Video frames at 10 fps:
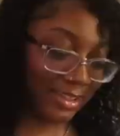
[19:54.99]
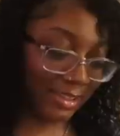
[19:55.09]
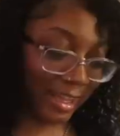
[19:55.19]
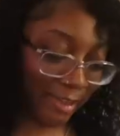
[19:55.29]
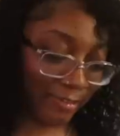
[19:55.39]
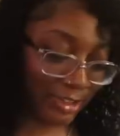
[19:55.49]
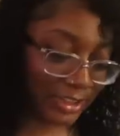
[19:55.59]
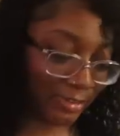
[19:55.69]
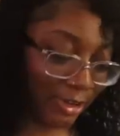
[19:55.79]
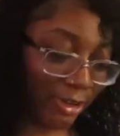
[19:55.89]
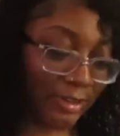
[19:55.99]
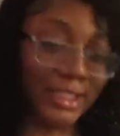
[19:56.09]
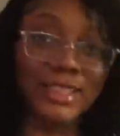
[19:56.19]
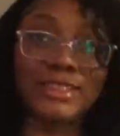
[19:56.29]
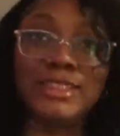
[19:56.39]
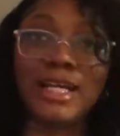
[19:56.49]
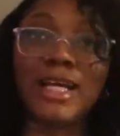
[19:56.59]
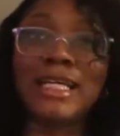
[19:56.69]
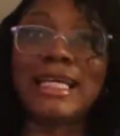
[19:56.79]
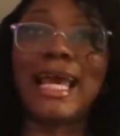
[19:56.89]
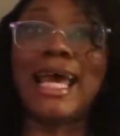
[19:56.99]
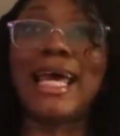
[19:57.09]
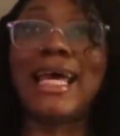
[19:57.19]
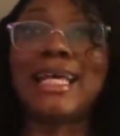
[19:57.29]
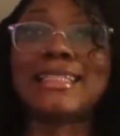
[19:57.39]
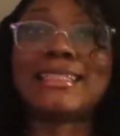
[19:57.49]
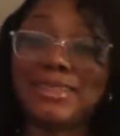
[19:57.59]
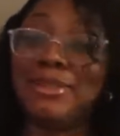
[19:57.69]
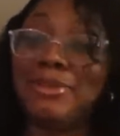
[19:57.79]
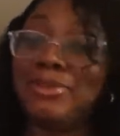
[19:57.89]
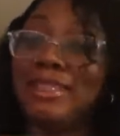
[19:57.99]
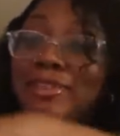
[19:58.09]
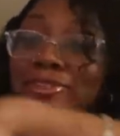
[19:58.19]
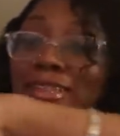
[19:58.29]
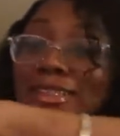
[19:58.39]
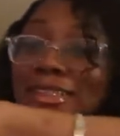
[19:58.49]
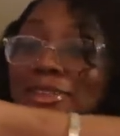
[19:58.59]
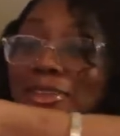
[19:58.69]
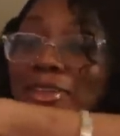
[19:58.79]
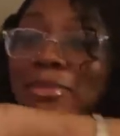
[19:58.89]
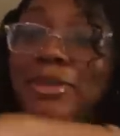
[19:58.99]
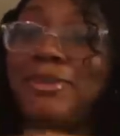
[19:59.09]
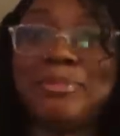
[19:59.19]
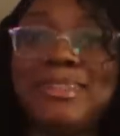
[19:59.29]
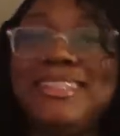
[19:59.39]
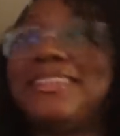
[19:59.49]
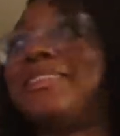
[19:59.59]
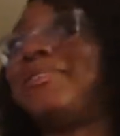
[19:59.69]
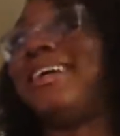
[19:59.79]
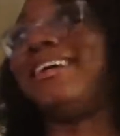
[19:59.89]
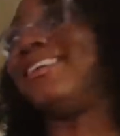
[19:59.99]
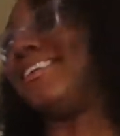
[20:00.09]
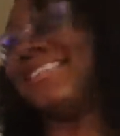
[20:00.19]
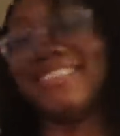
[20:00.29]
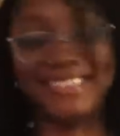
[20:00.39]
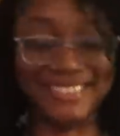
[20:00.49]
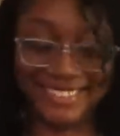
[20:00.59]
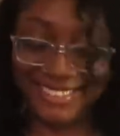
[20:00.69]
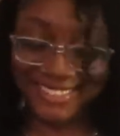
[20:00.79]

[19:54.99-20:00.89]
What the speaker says: Okay, first of all, these giant ass, I don't know what the fuck these are, bro. Please don't, wait, hold on, hold on.